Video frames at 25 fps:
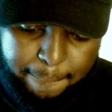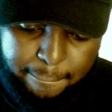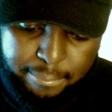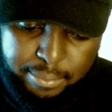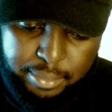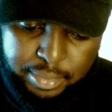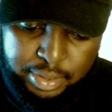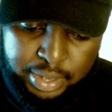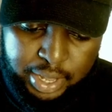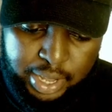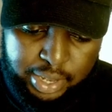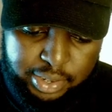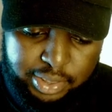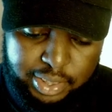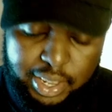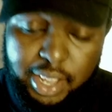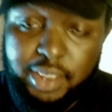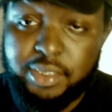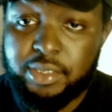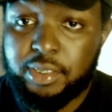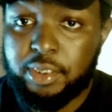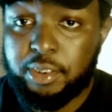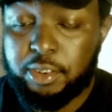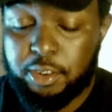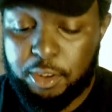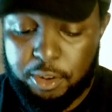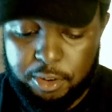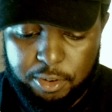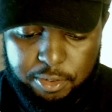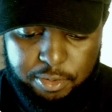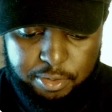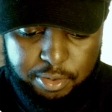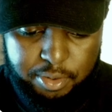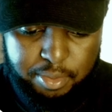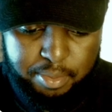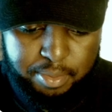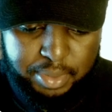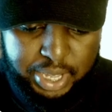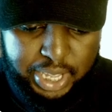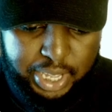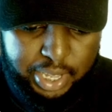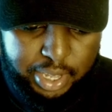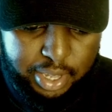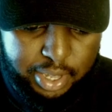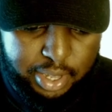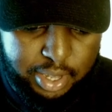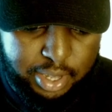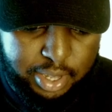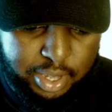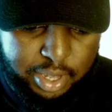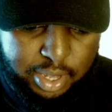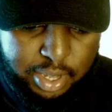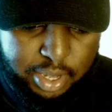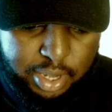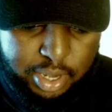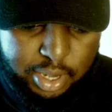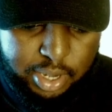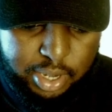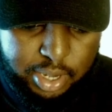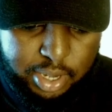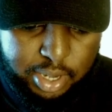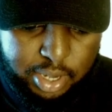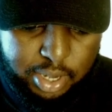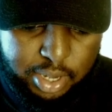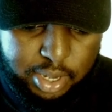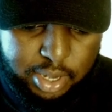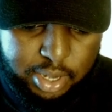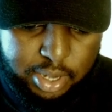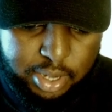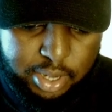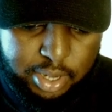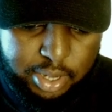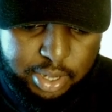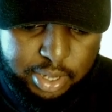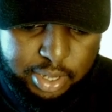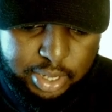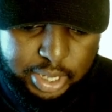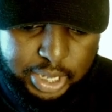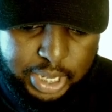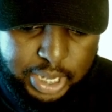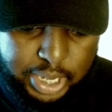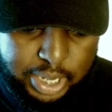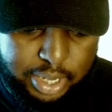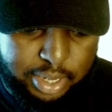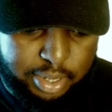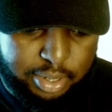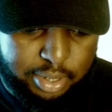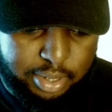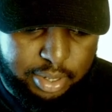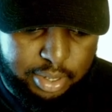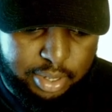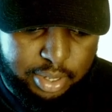that's a no from me. Yeah.